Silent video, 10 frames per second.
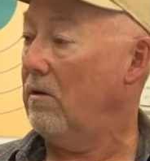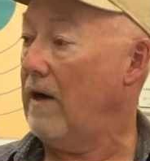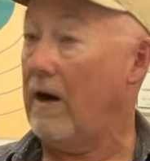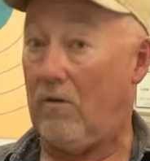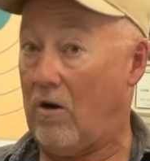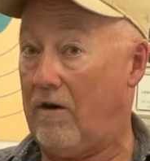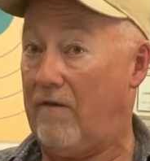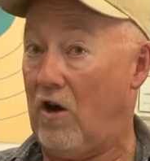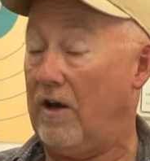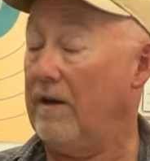Harold R.
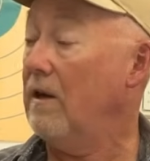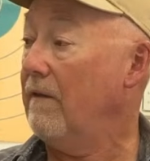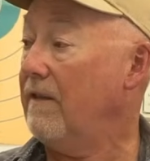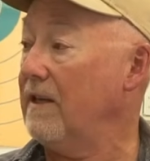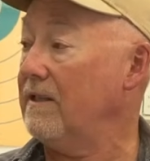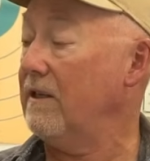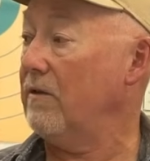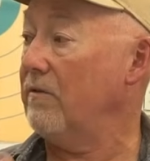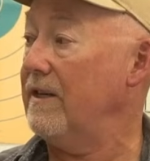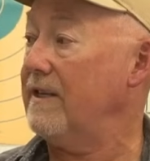Vaughn, thinks that
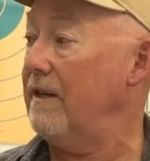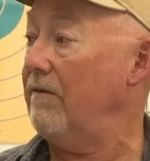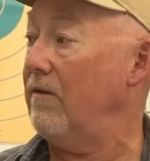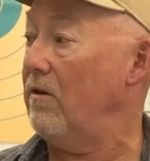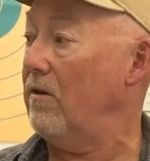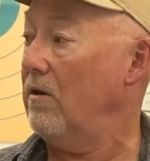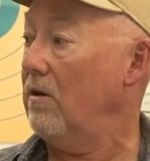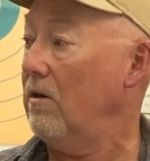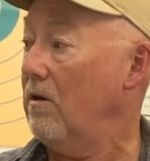the receiver